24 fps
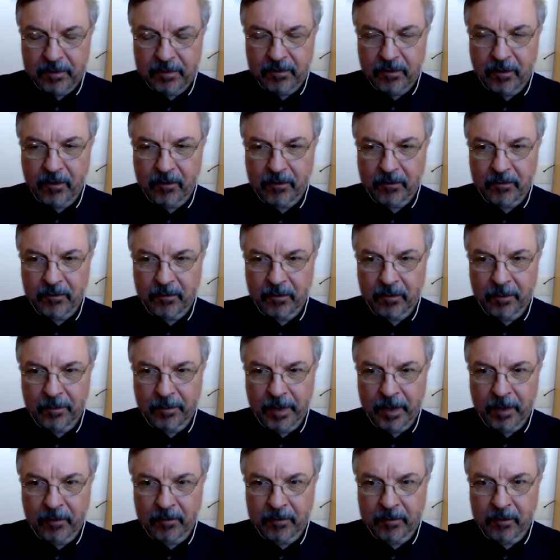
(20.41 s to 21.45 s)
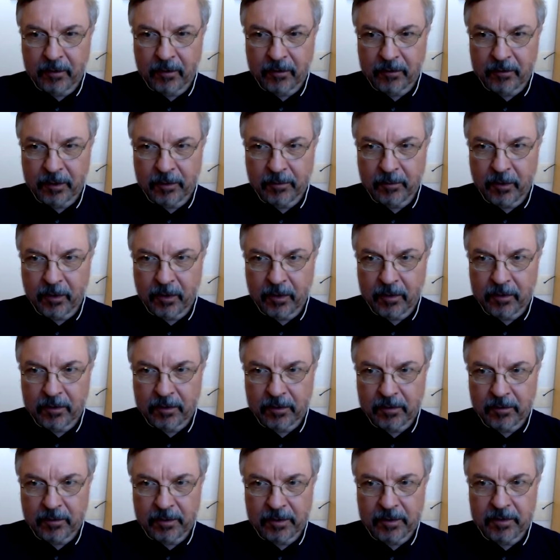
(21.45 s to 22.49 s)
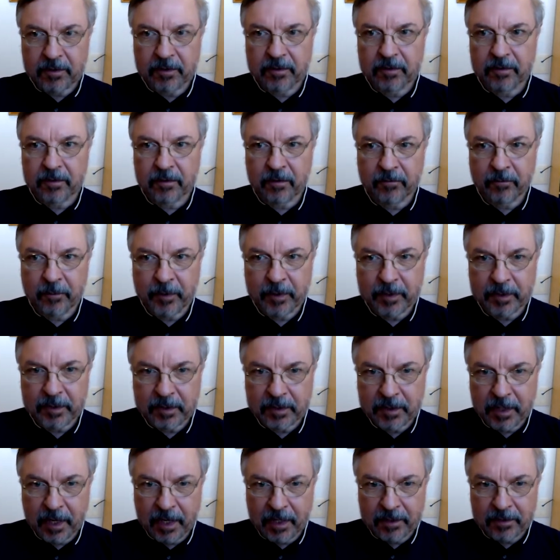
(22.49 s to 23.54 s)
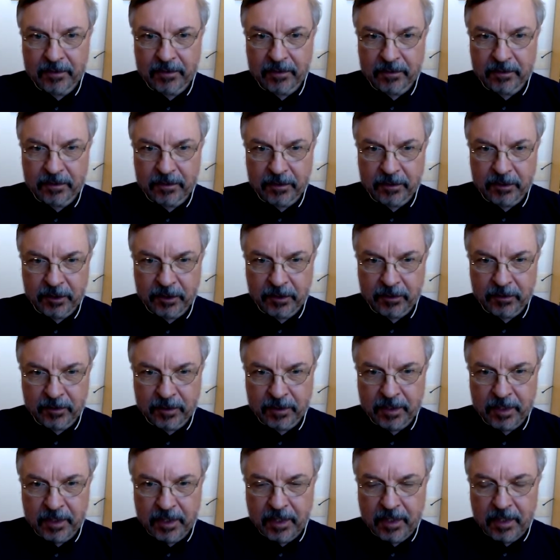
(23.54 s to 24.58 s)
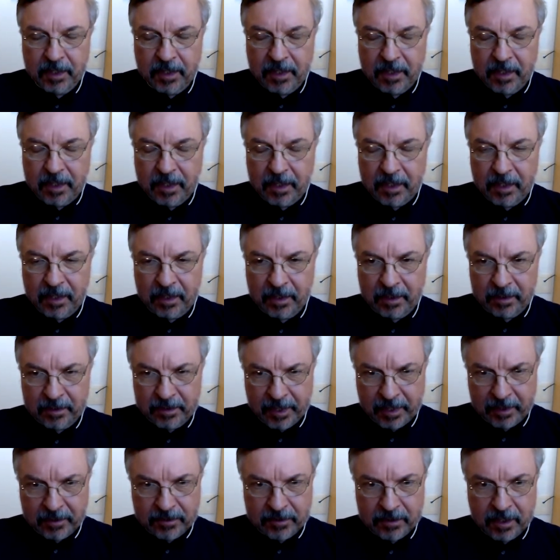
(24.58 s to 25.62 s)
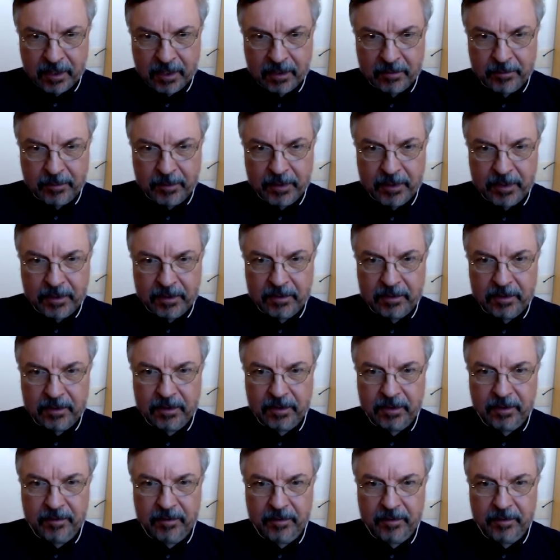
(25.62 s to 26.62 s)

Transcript: talk to you about long-term consequences of peritoneal dialysis in children. Next slide, please.